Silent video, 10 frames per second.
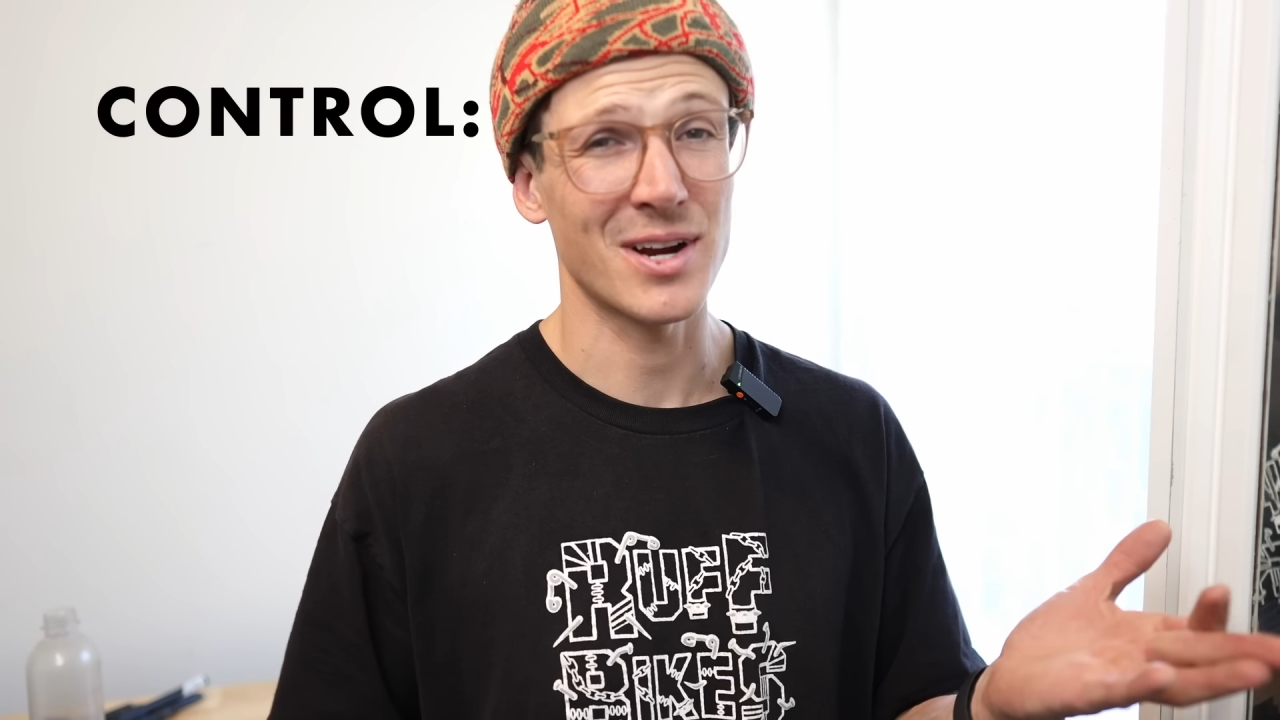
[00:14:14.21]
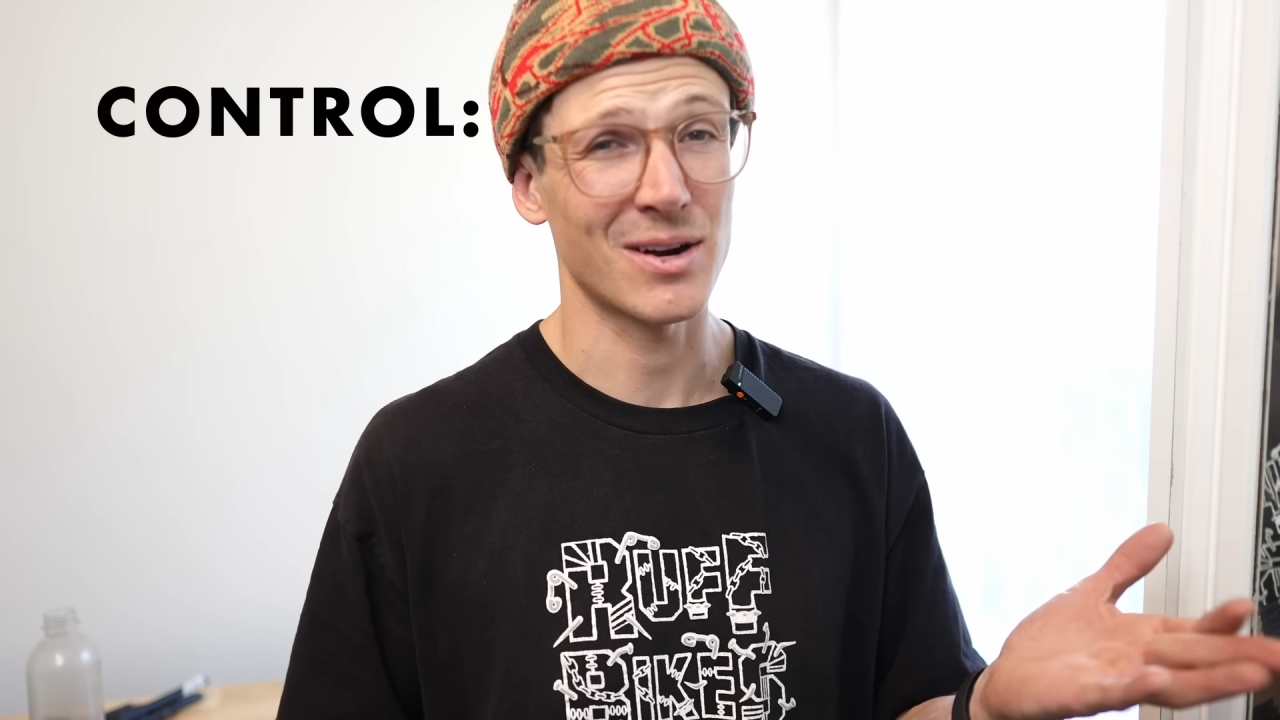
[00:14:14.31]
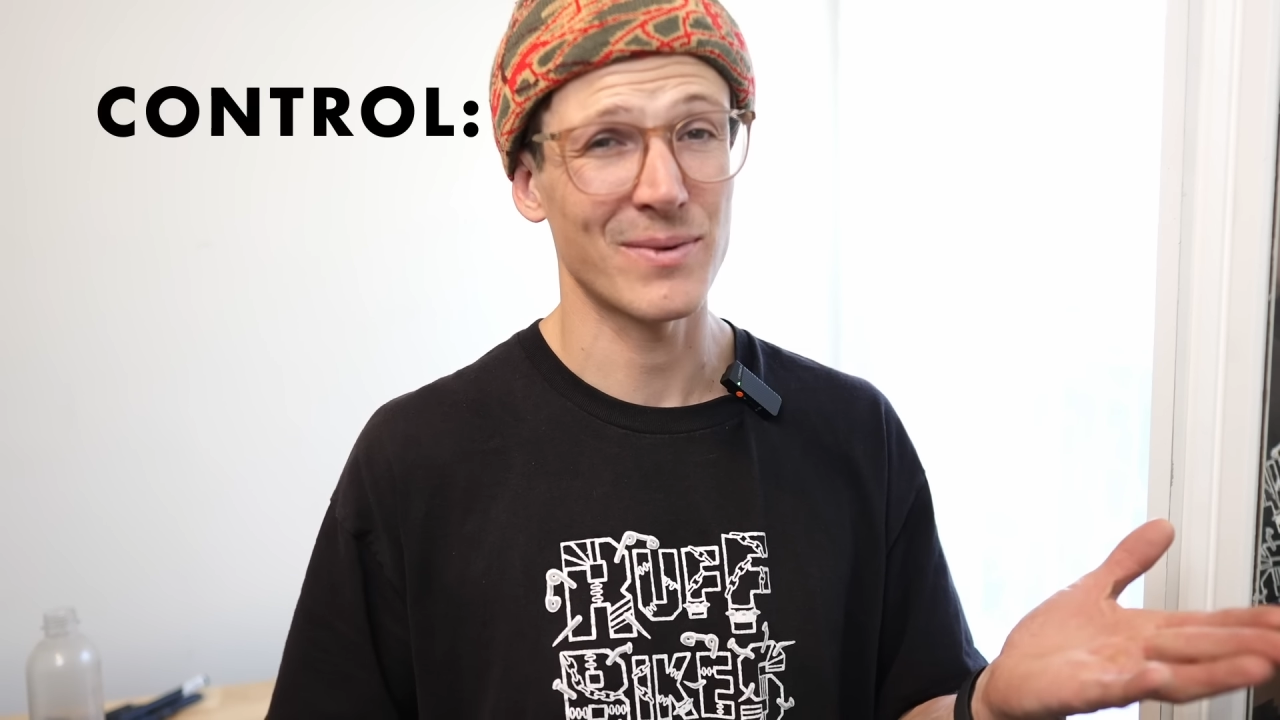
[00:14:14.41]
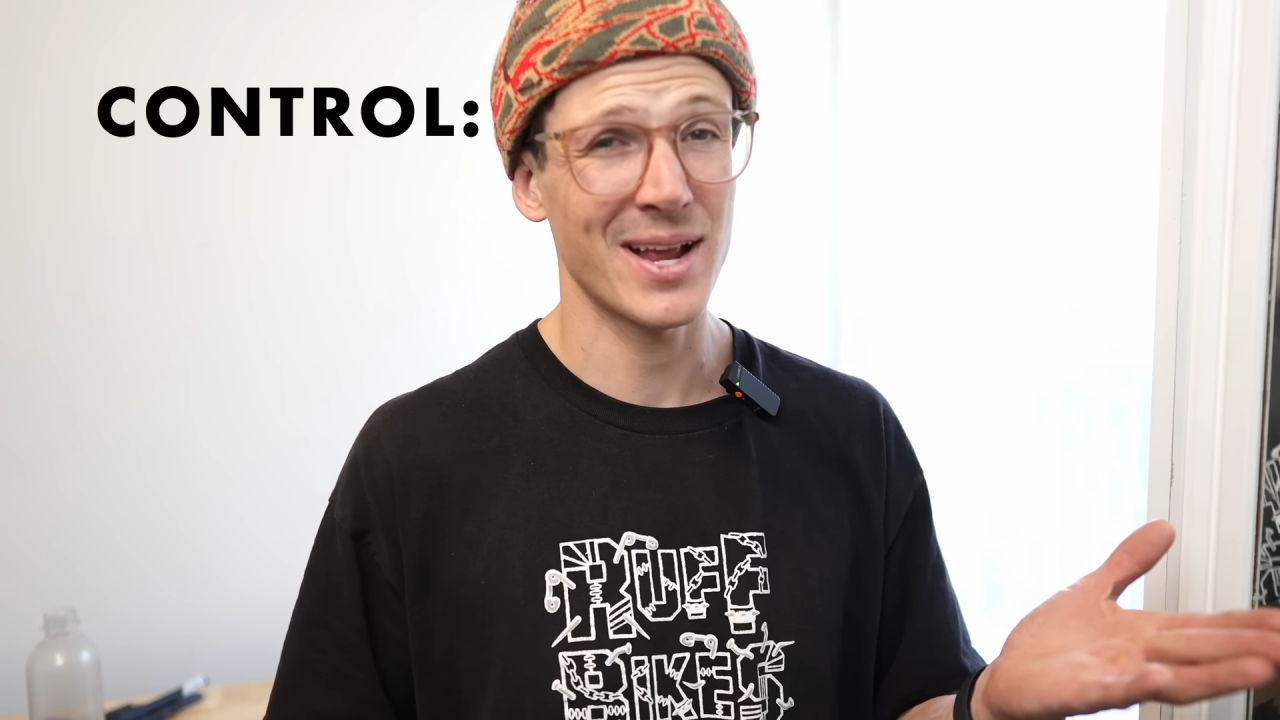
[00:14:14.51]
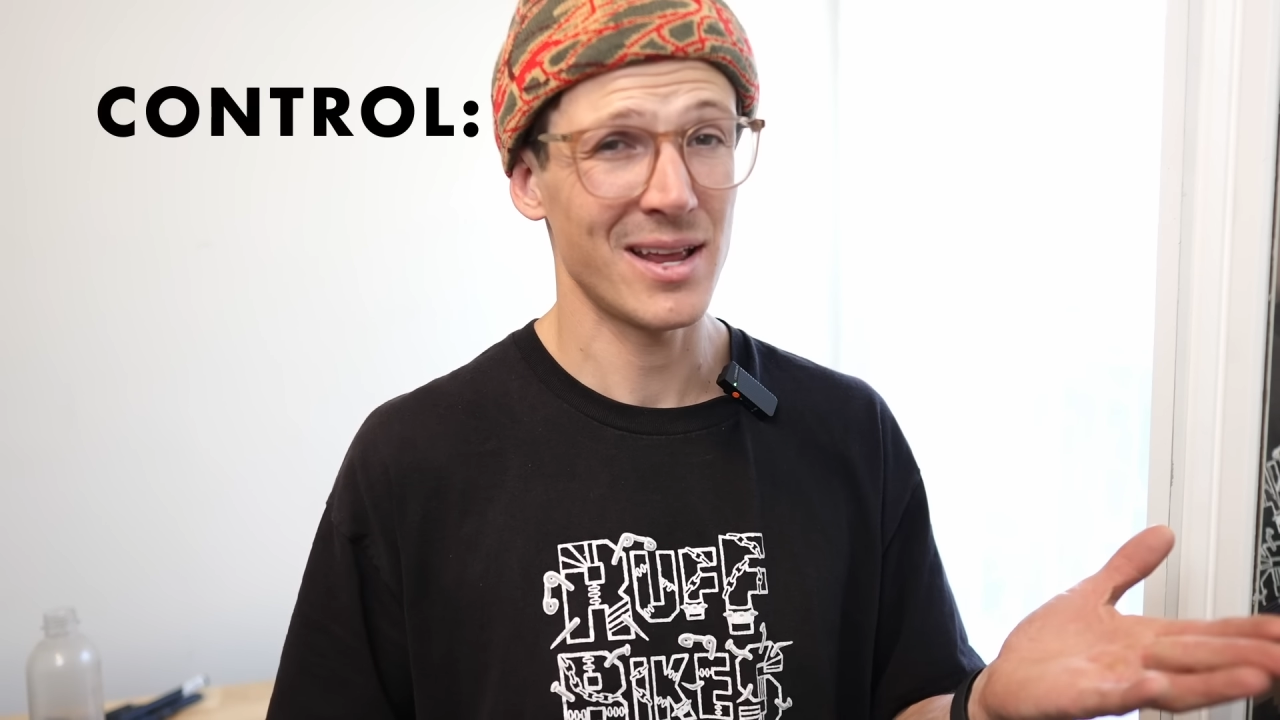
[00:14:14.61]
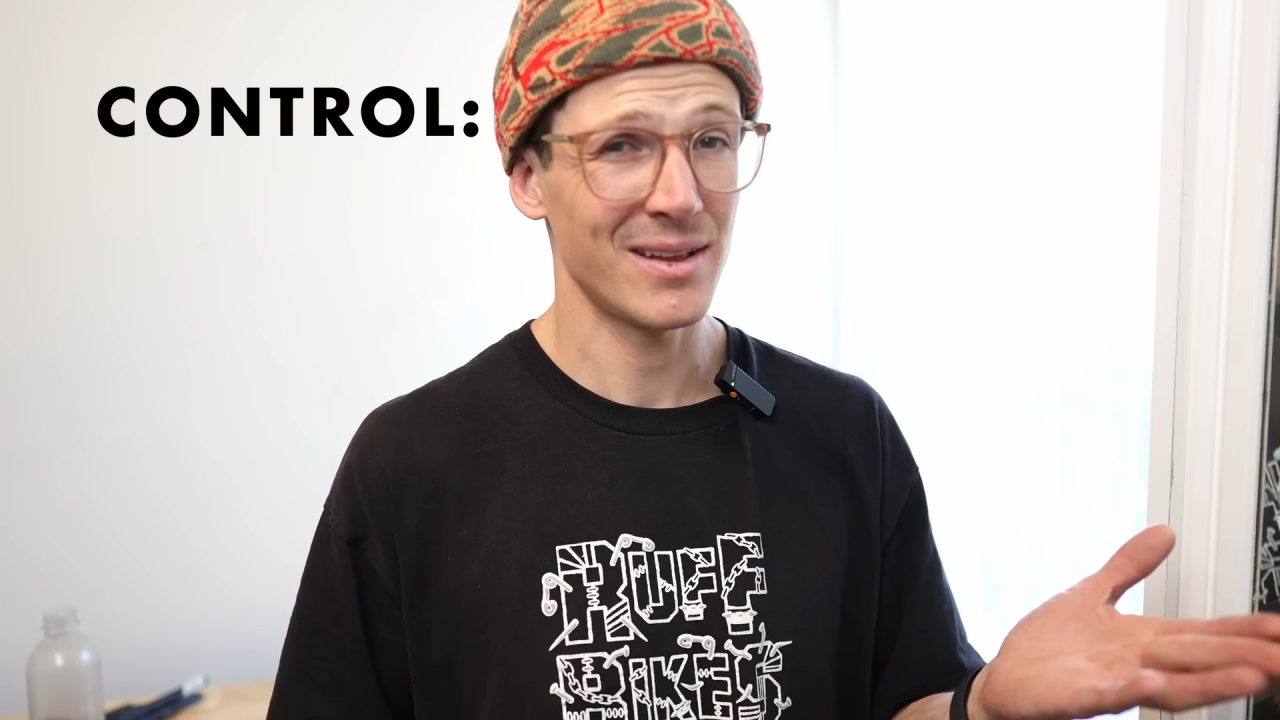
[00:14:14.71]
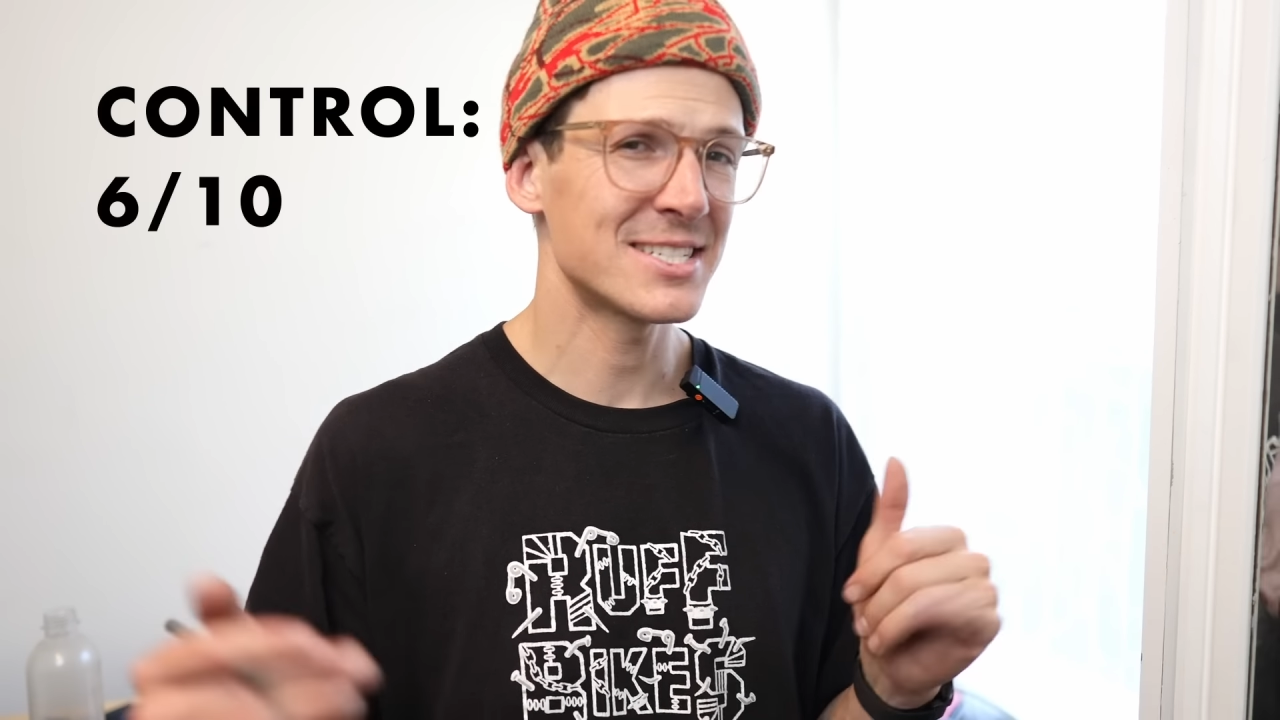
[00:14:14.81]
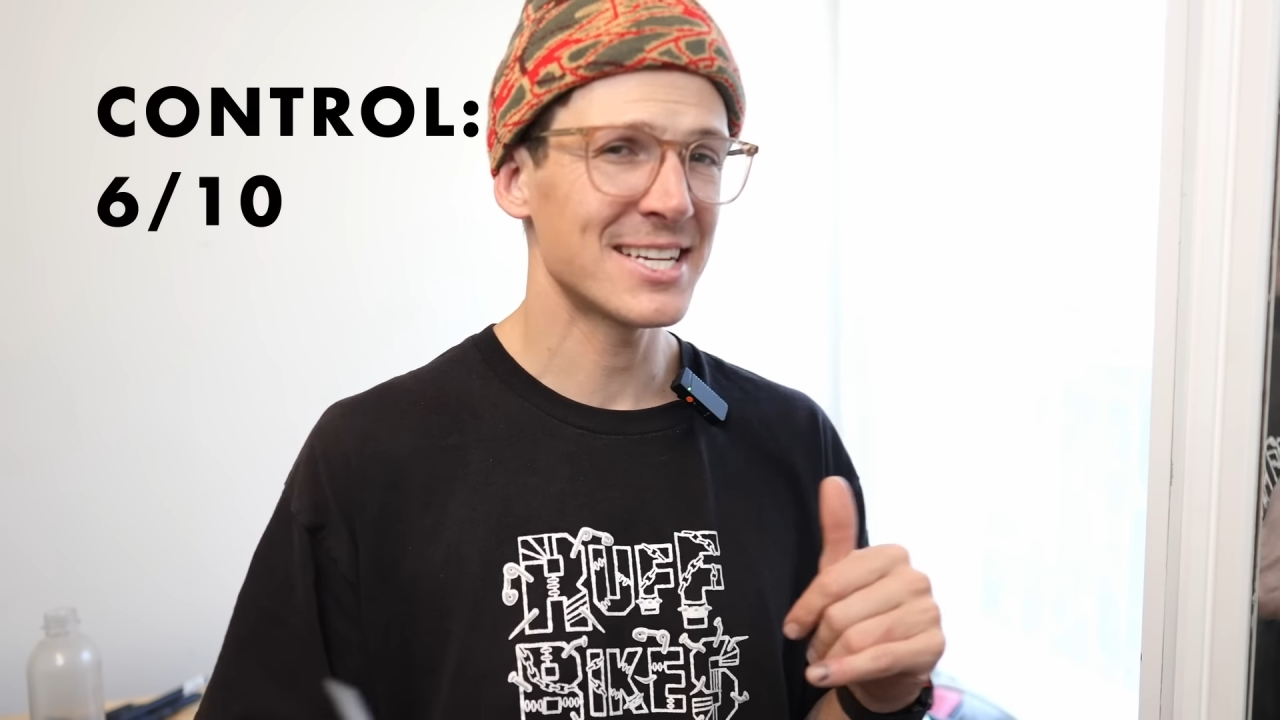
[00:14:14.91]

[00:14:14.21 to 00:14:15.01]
how to rate it.